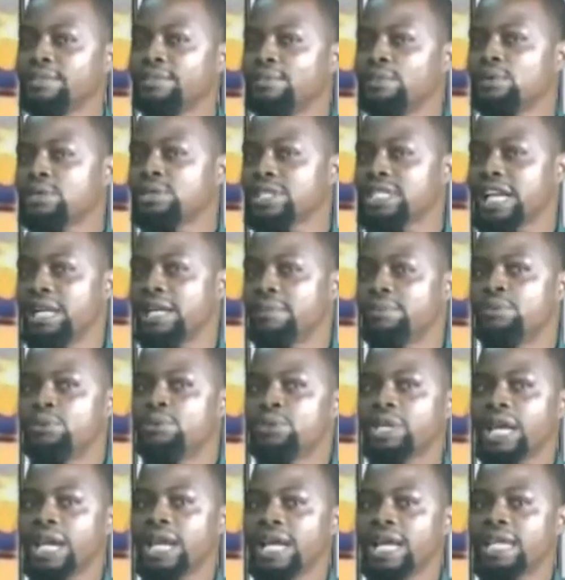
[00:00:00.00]
most times, you
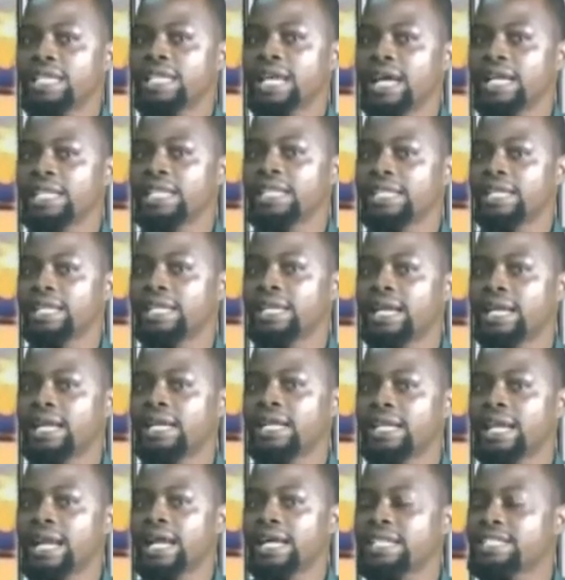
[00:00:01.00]
realize that the
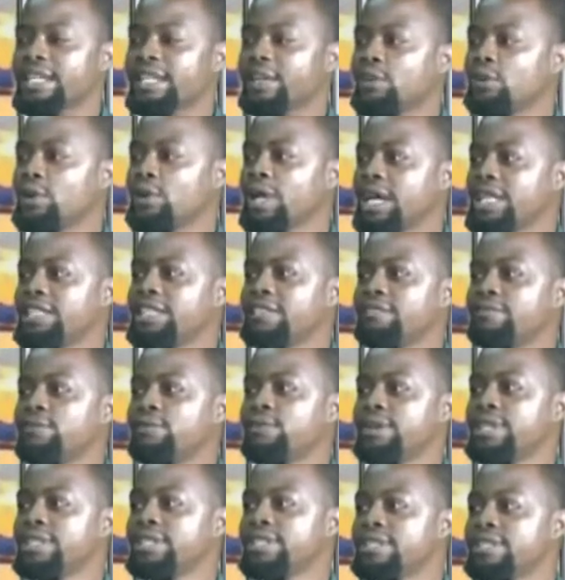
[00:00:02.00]
critical stakeholders
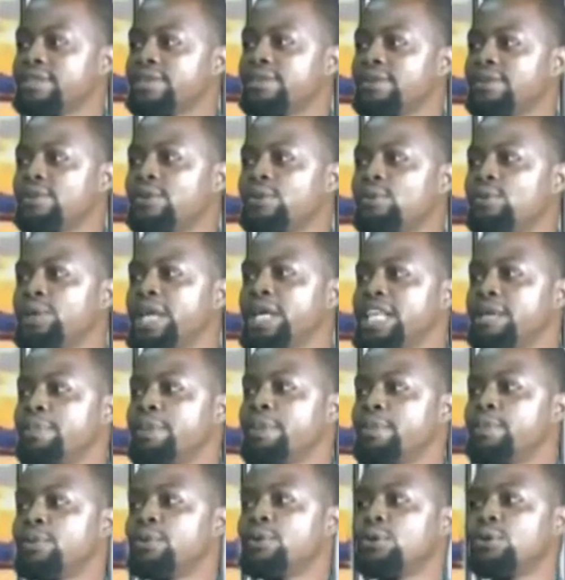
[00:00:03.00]
influence where the
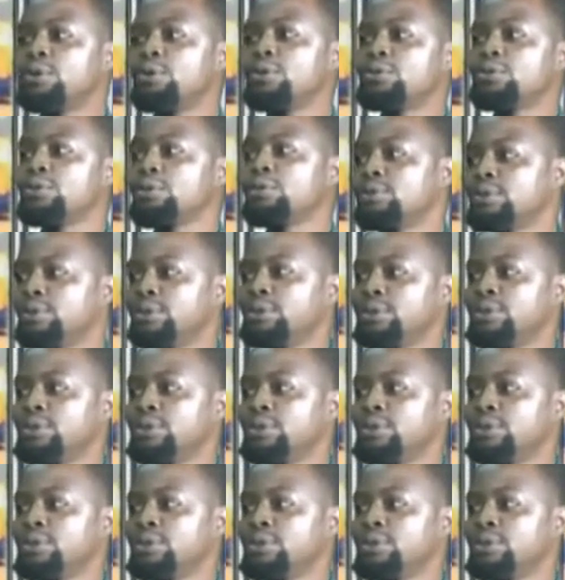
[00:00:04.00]
people go to.